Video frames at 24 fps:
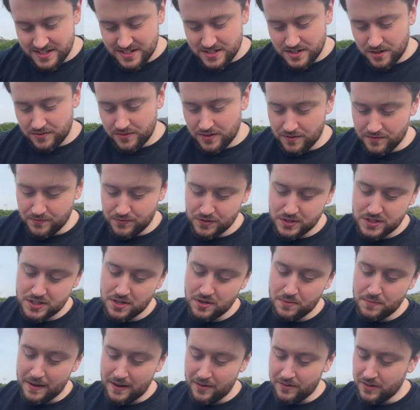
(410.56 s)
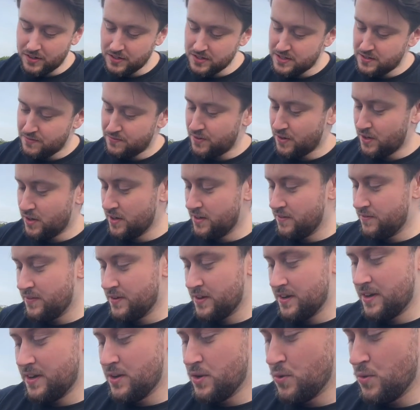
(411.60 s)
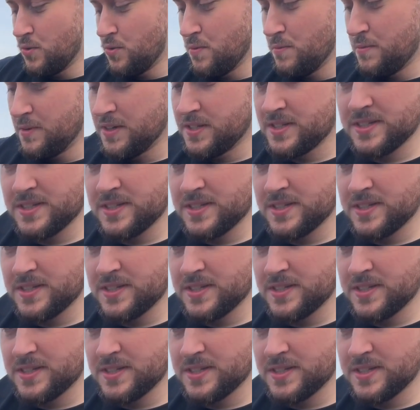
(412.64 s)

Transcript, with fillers: so I've gone for £2.95 Cool Bus